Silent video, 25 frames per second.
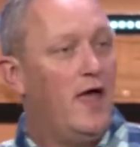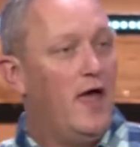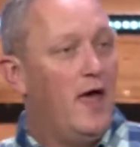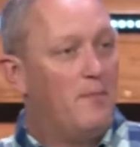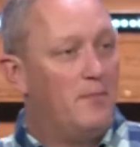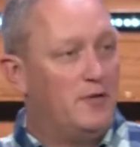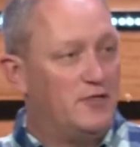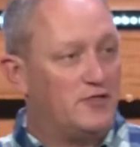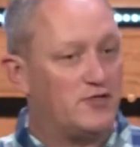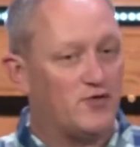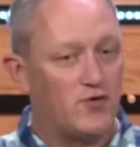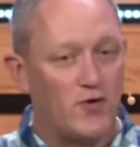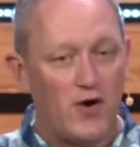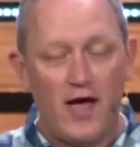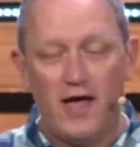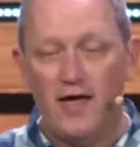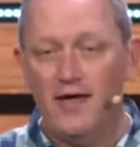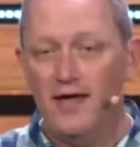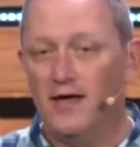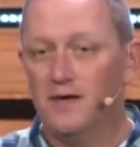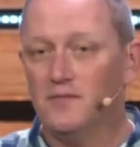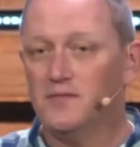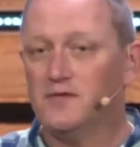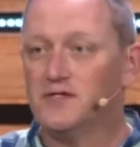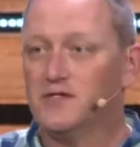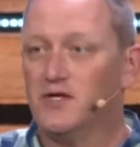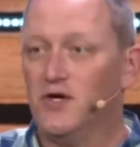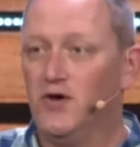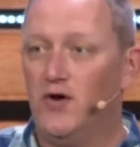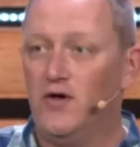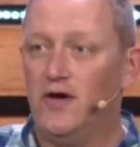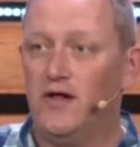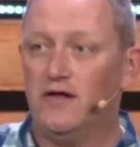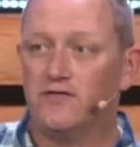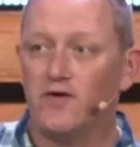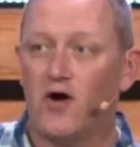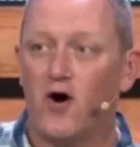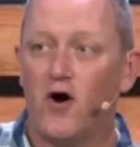betray him soon,
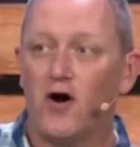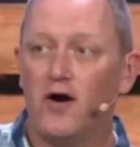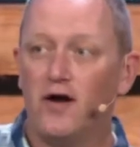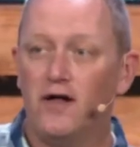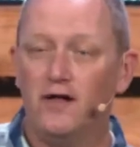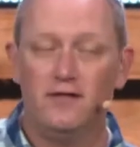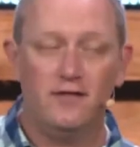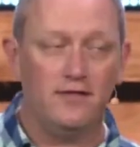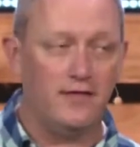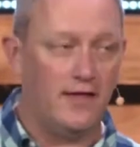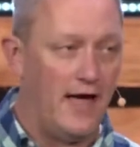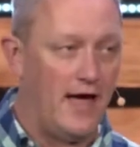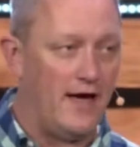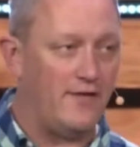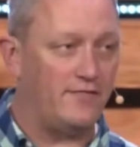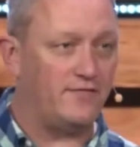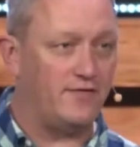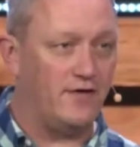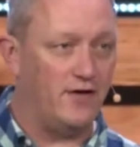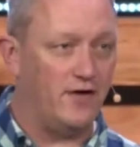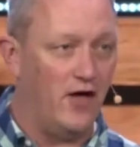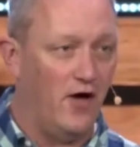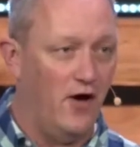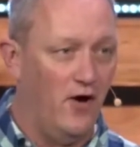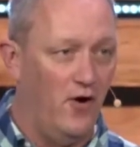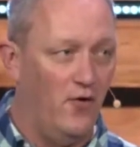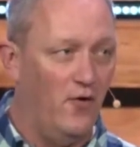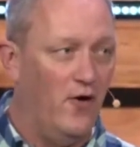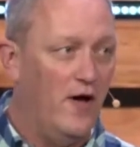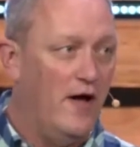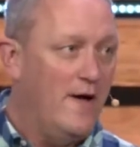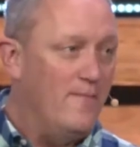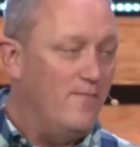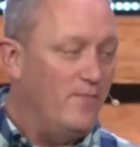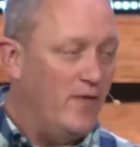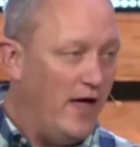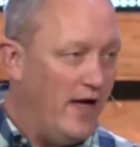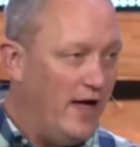has already left to go
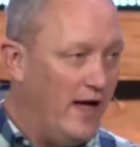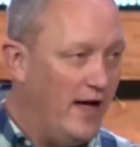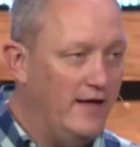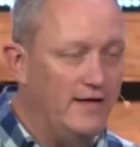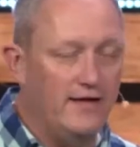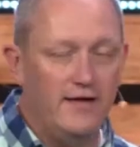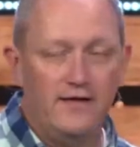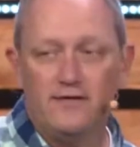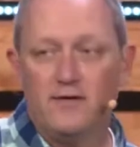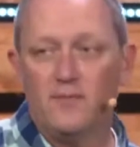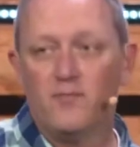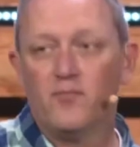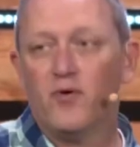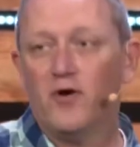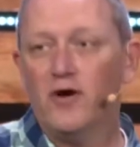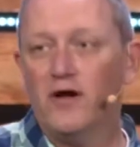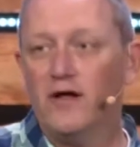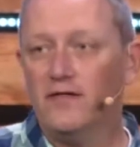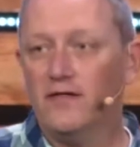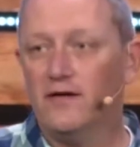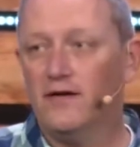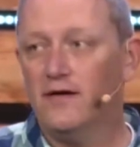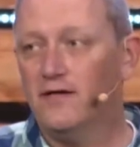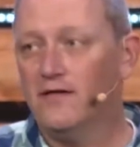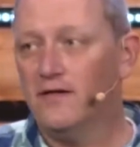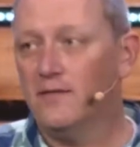and to bring the